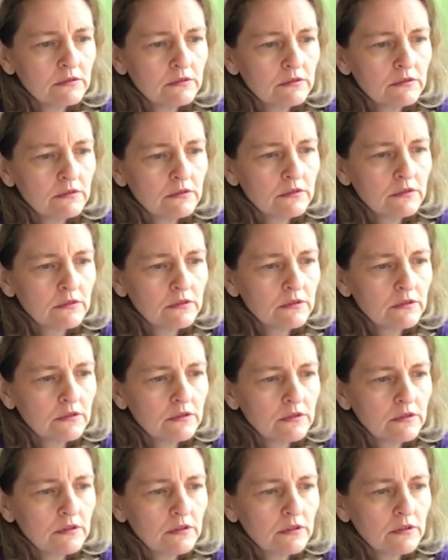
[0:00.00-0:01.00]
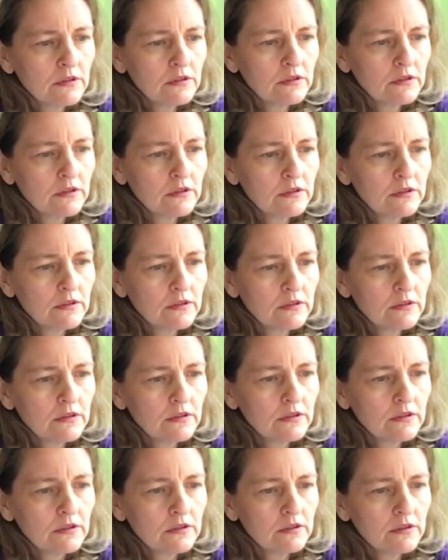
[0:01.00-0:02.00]

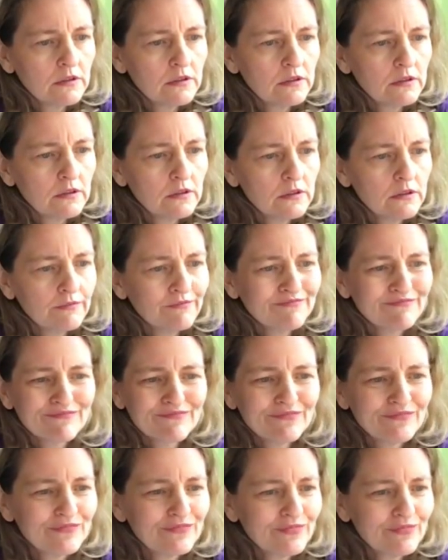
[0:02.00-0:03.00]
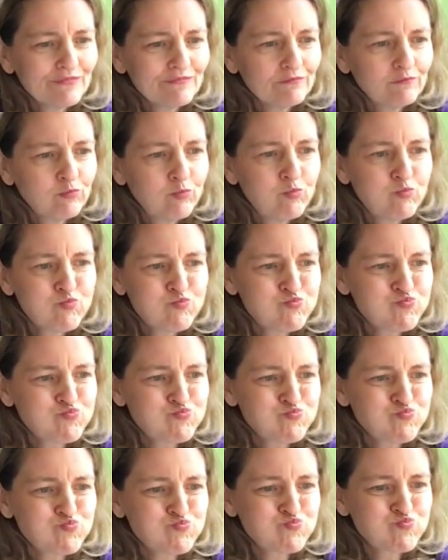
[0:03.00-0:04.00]

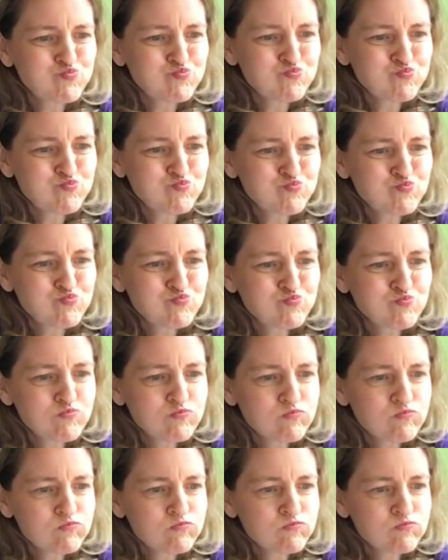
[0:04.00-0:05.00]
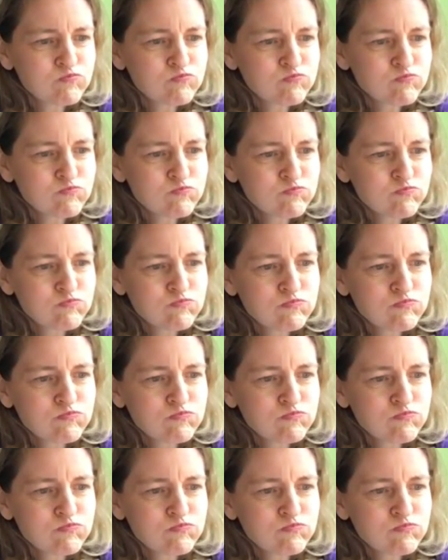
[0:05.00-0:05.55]
[no speech]